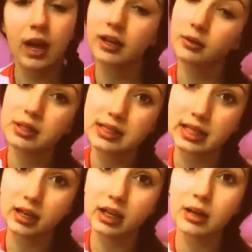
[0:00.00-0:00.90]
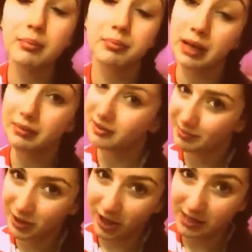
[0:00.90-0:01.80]
I know it's scary, but
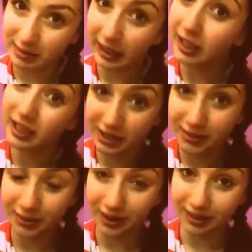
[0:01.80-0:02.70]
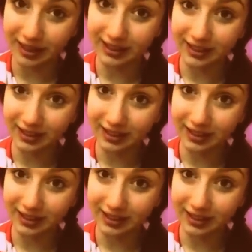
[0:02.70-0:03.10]
trust me, it's worth it.